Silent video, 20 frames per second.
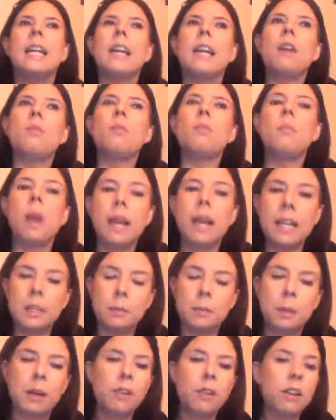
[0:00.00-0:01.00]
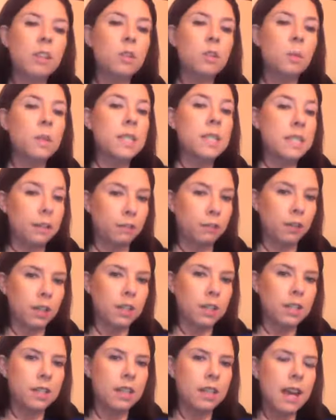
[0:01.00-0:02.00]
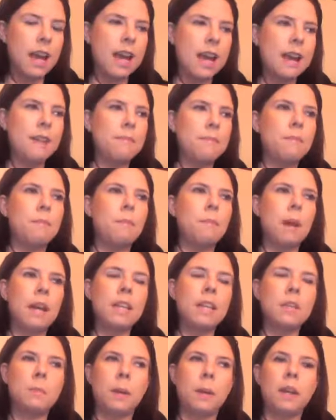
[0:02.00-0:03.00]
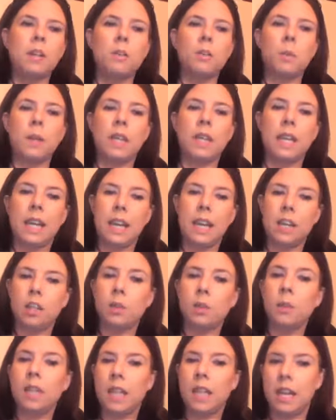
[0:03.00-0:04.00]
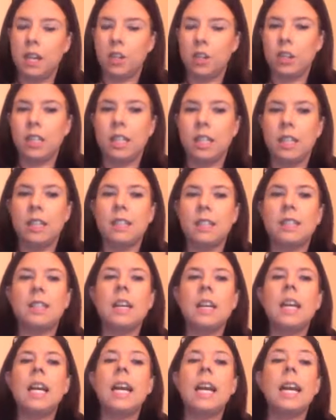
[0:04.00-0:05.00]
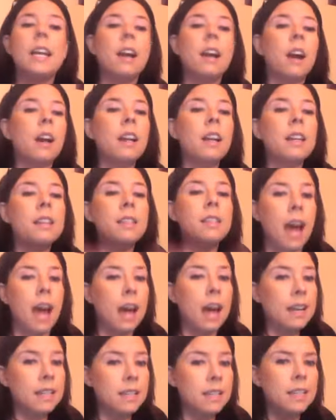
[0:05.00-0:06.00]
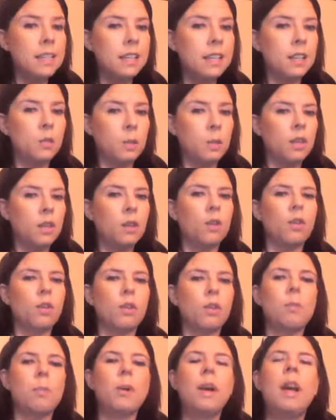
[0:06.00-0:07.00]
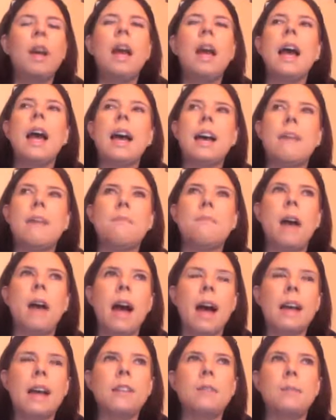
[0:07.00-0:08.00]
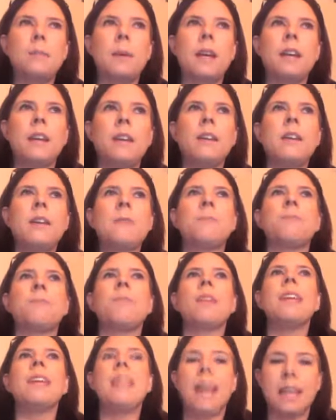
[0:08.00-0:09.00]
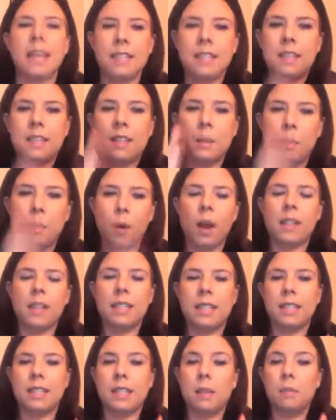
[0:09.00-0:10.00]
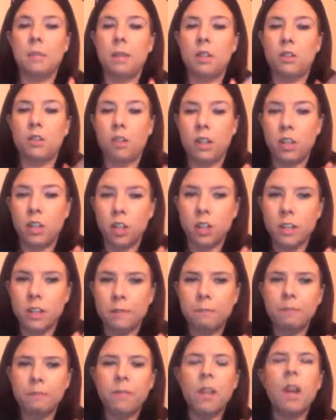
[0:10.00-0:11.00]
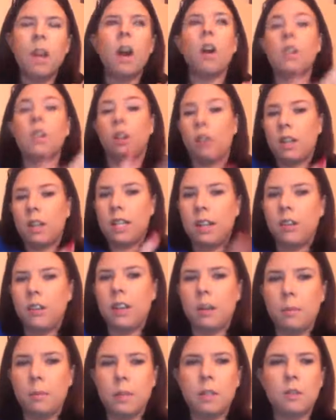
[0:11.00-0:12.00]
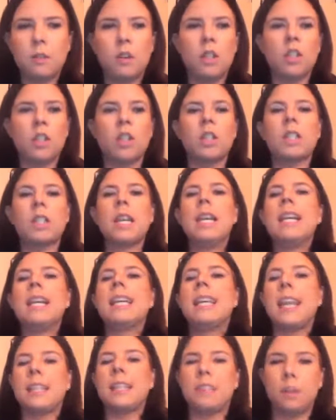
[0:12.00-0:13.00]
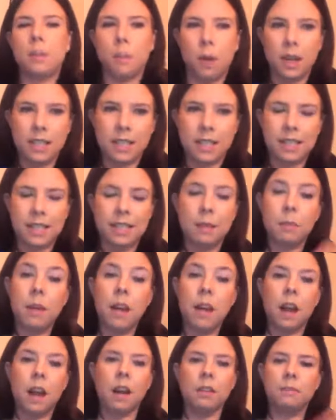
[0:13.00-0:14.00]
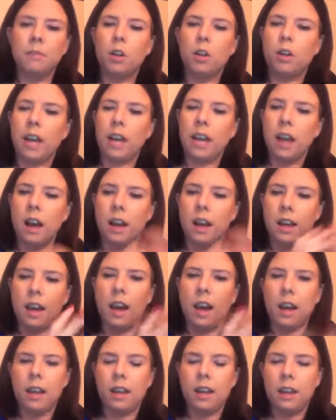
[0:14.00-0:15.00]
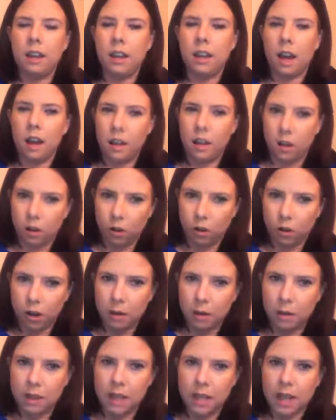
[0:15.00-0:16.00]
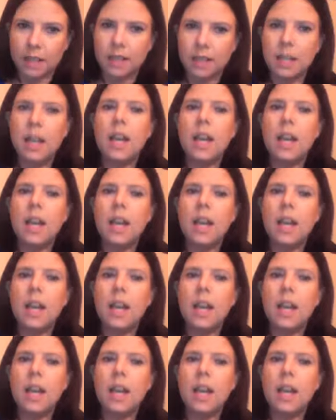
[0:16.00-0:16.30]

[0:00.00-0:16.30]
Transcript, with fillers: Now, my experience was different. Um, my experience with engaging with the agencies in Ireland and indeed with Europe um, has been yes, the process can be stringent or the criteria can be stringent. Yes, the process can be long. Okay, I, I, I'd agree with that.